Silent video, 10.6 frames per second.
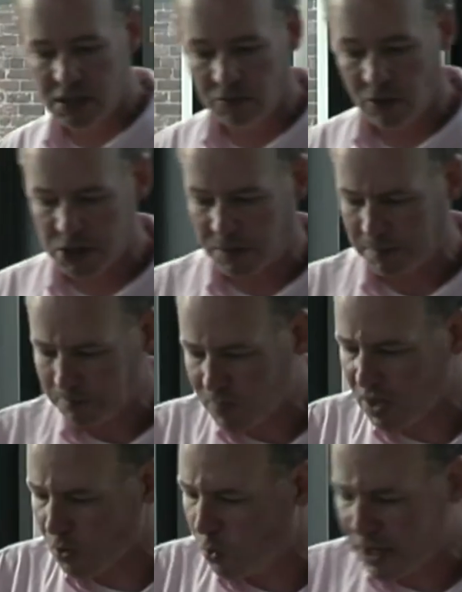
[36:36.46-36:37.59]
in Richmond.
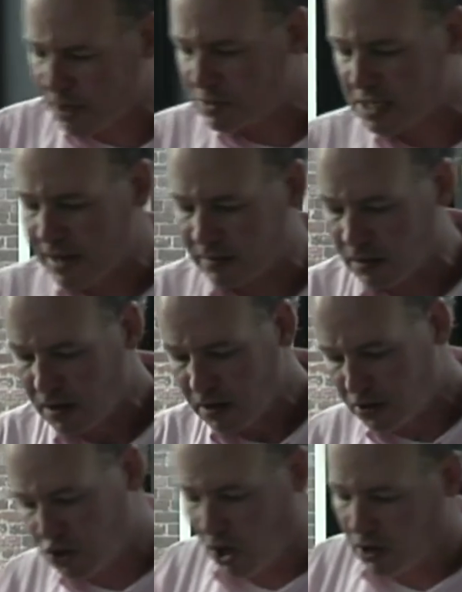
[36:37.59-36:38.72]
William Seddon,
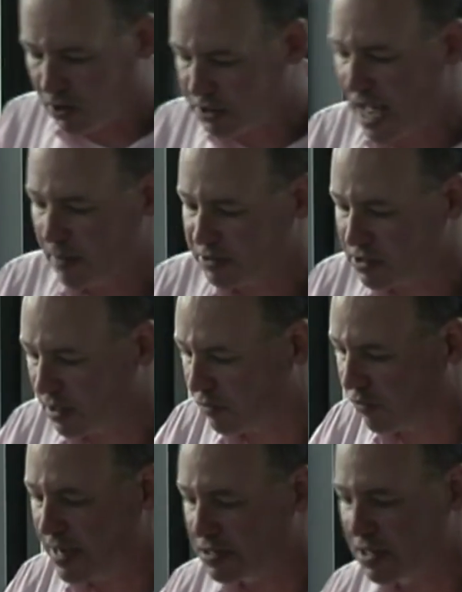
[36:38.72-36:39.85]
Charles Epps, uh,
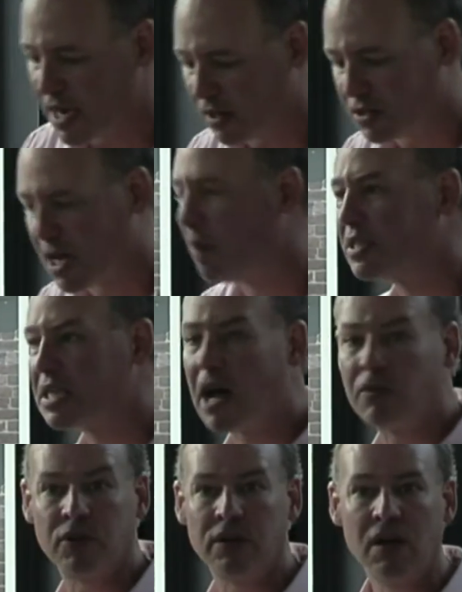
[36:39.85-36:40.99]
Frank Steger, Thomas
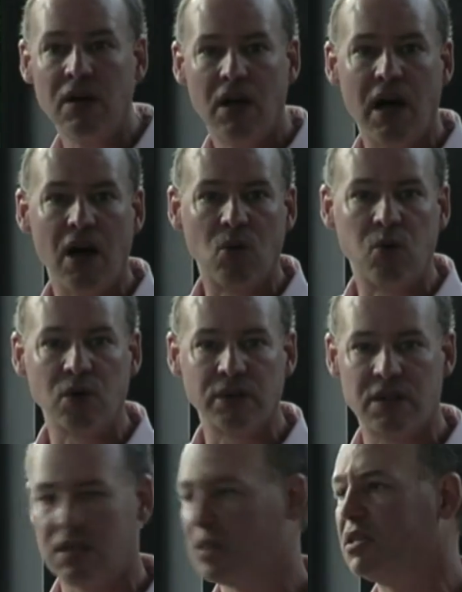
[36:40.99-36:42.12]
Alfred, uh, were
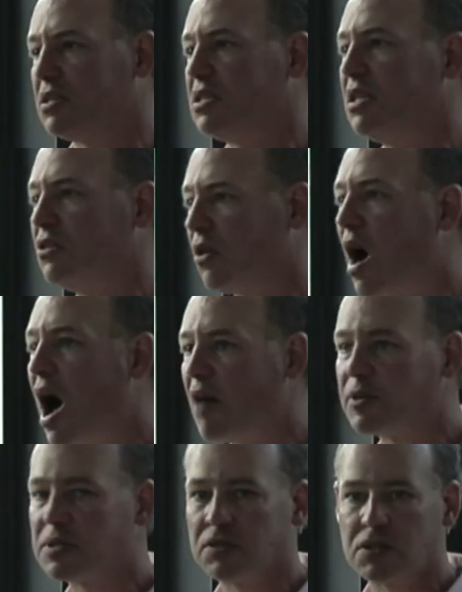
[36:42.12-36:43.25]
the, the senior
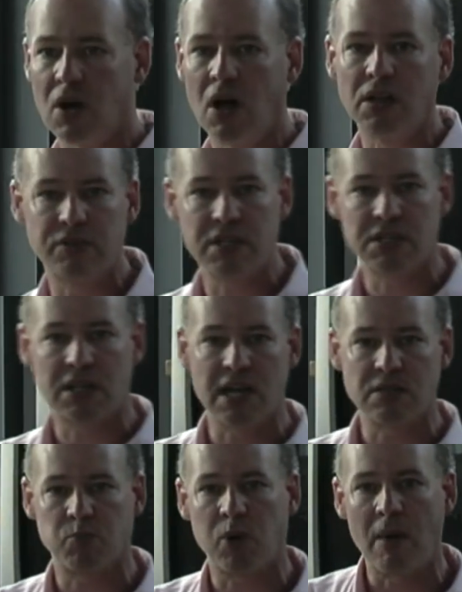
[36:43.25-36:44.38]
officers. All of these
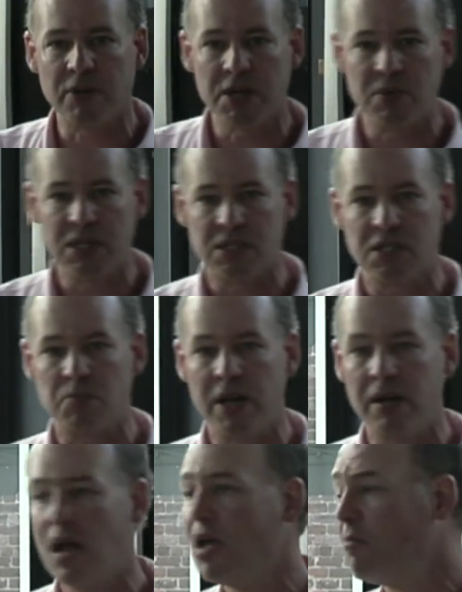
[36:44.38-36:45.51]
guys, prominent
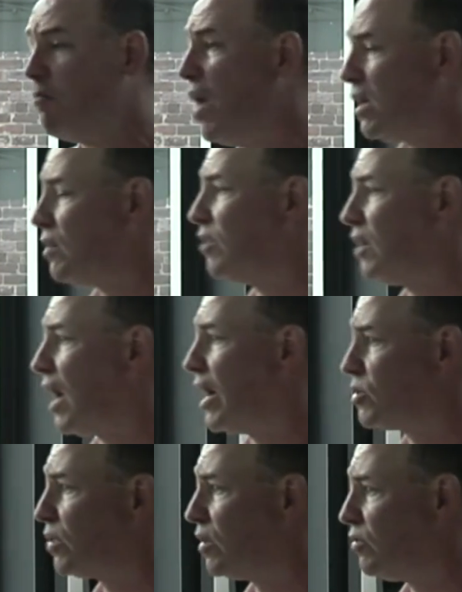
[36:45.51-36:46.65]
businessmen. Many of the
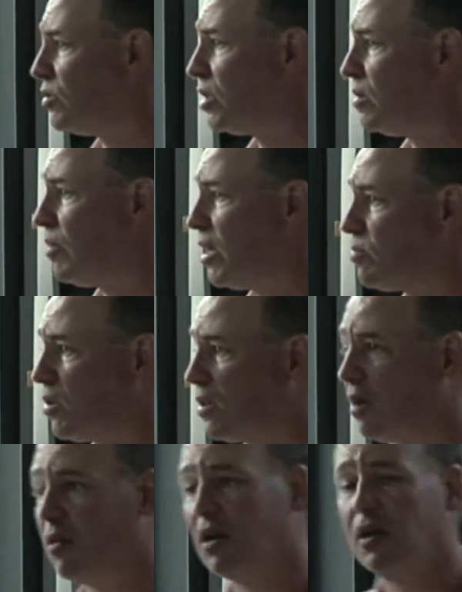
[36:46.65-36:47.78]
guys with the Virginia Baseball
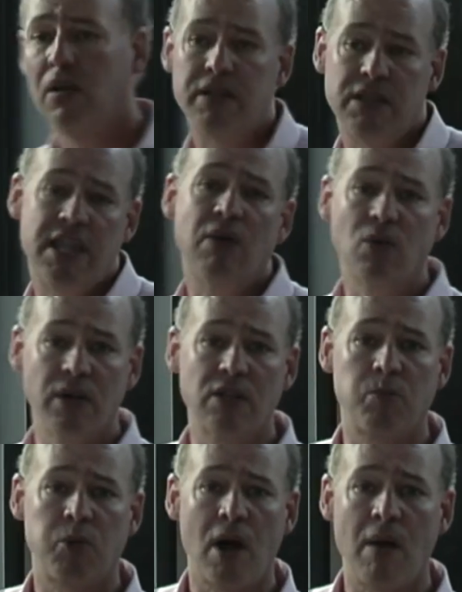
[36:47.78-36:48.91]
Club, uh, they were either
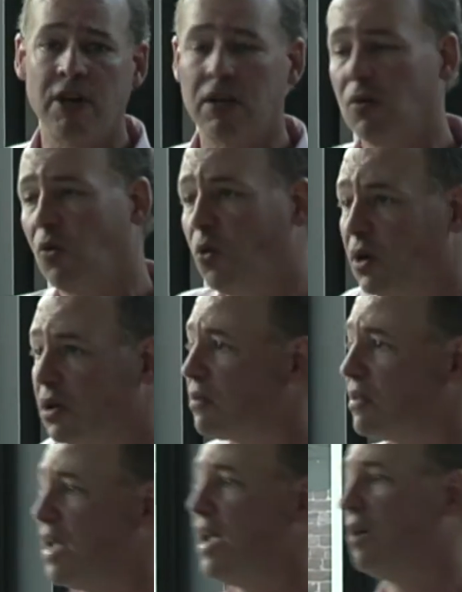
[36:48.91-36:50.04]
prominent or
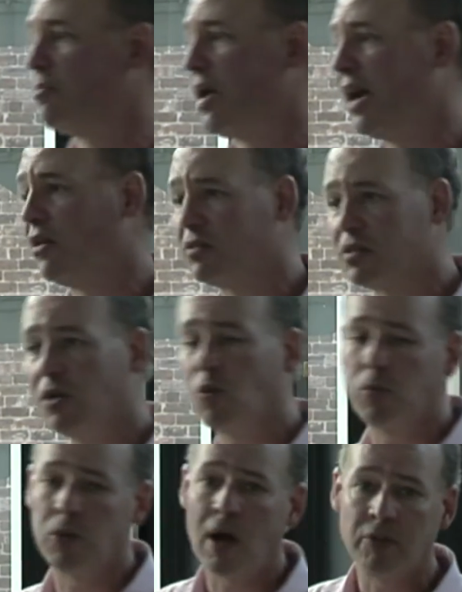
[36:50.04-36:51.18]
they had parents that were
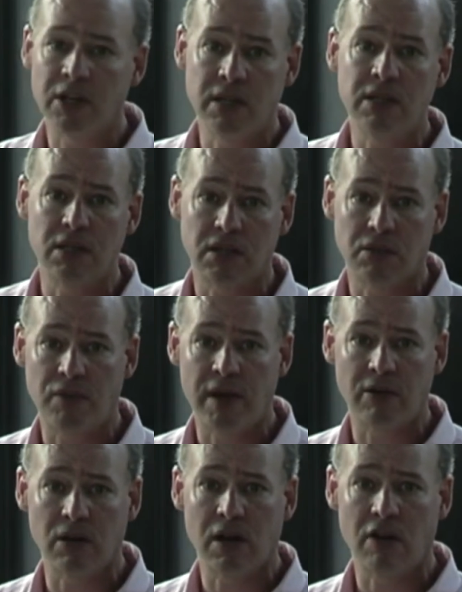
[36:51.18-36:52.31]
prominent in the
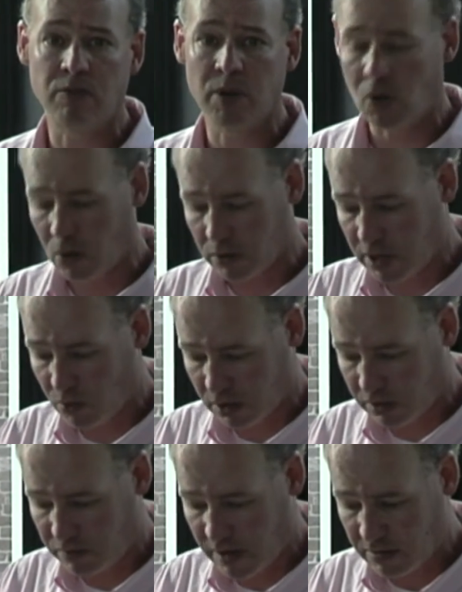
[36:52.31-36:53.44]
Confederate government or they were
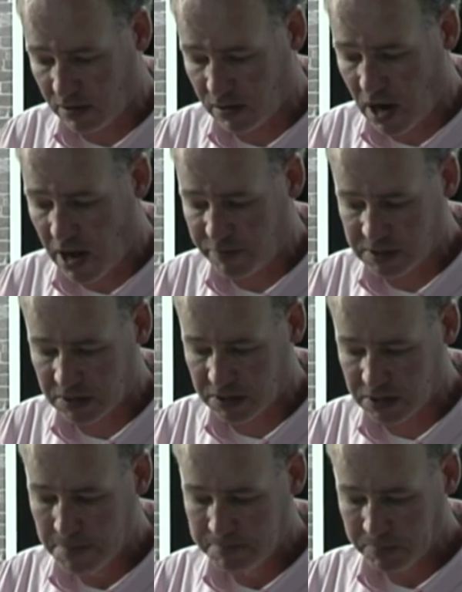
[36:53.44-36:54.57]
Confederate officers
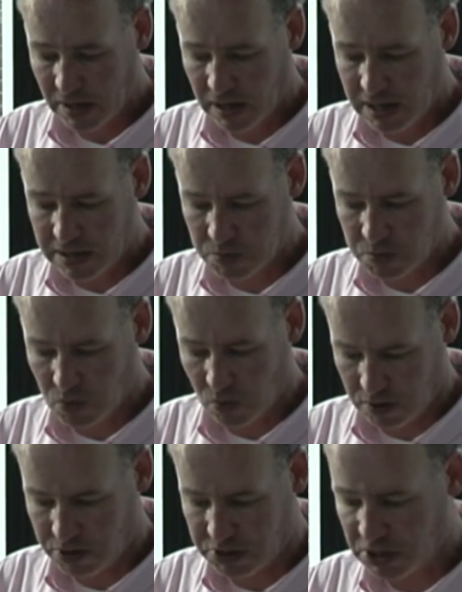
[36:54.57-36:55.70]
uh, or,
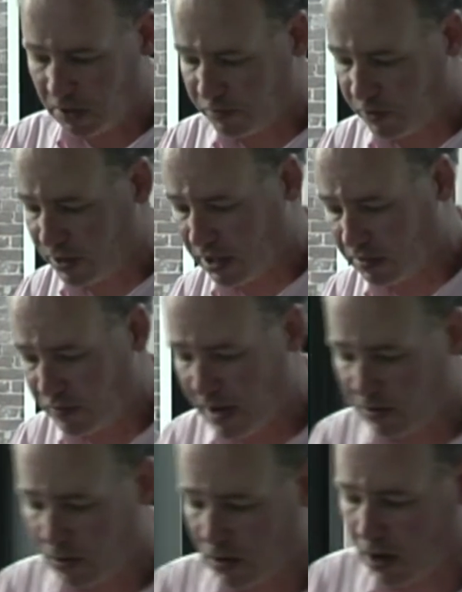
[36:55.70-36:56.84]
or served for the
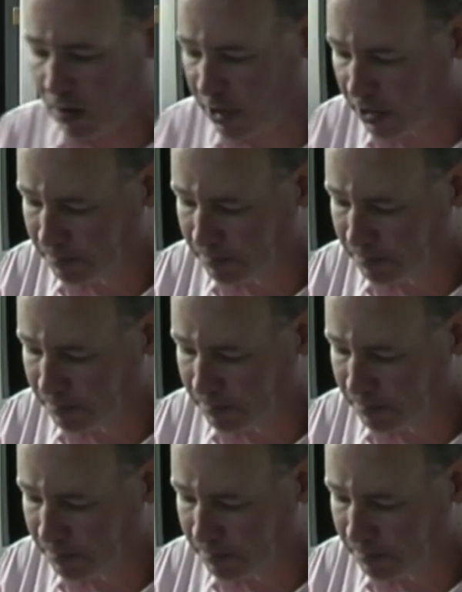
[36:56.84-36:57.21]
Confederate Army.